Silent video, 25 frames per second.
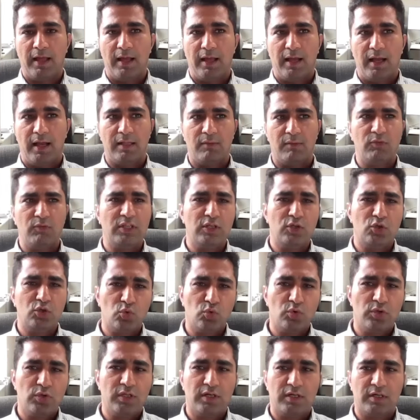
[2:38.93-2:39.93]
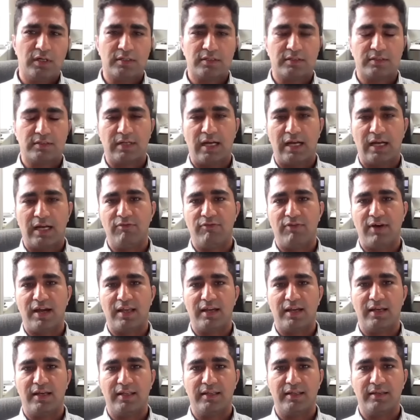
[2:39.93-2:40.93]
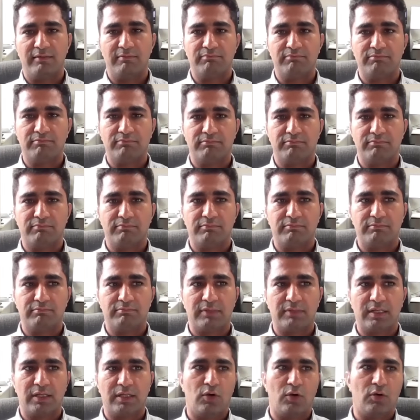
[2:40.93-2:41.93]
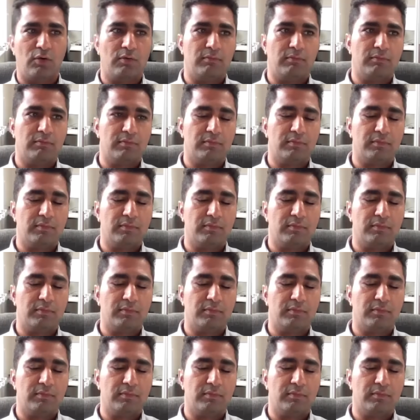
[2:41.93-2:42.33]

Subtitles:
And within 2 years, I finally, you know,